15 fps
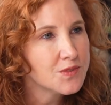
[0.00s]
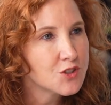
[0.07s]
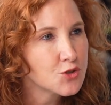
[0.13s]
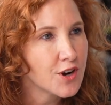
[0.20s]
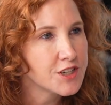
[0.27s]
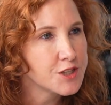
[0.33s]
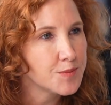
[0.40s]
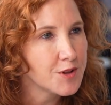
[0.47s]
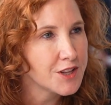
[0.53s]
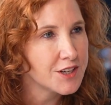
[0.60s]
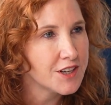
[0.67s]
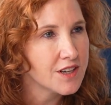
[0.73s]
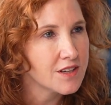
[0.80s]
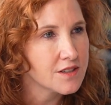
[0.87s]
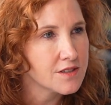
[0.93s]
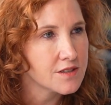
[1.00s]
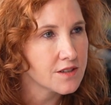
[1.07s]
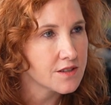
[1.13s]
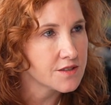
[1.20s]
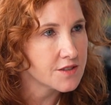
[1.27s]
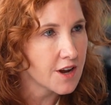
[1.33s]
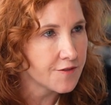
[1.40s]
traceability
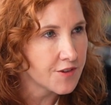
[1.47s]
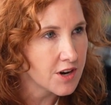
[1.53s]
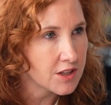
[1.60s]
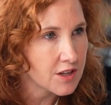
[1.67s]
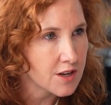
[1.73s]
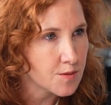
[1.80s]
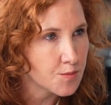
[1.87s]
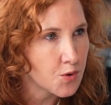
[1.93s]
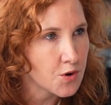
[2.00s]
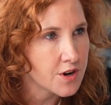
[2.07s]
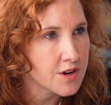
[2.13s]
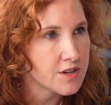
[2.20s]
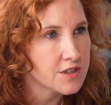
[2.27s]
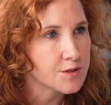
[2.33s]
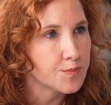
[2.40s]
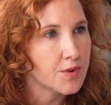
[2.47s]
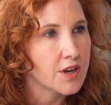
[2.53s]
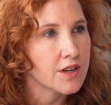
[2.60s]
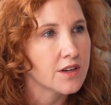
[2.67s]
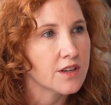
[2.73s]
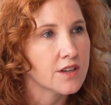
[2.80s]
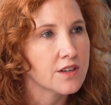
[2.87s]
is definitely important,
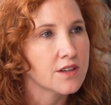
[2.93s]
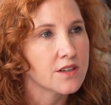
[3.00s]
but it